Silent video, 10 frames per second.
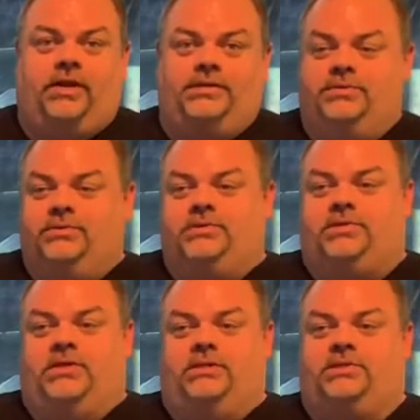I use
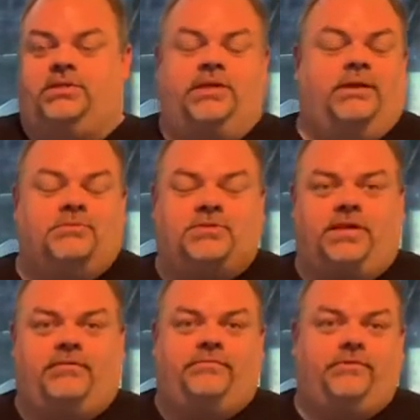Seachem
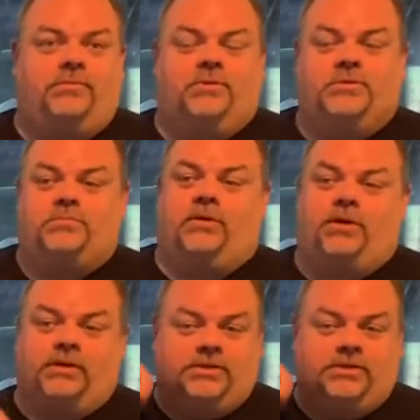Safe for the most part.